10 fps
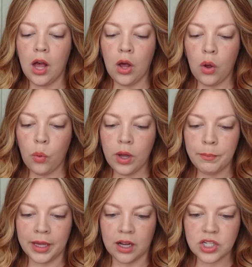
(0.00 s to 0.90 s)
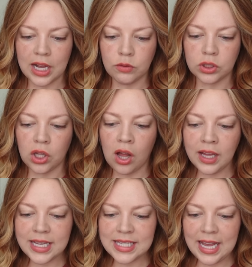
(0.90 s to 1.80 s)
Oh my gosh, how
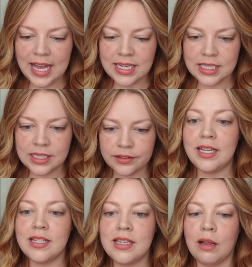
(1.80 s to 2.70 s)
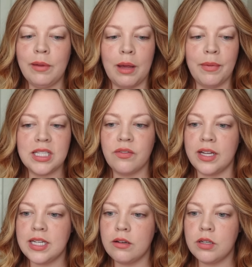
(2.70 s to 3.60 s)
long is it? It doesn't tell me. I must
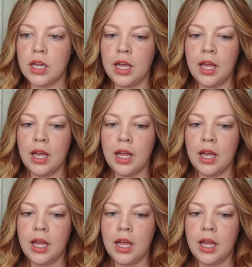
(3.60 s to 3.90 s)
find out.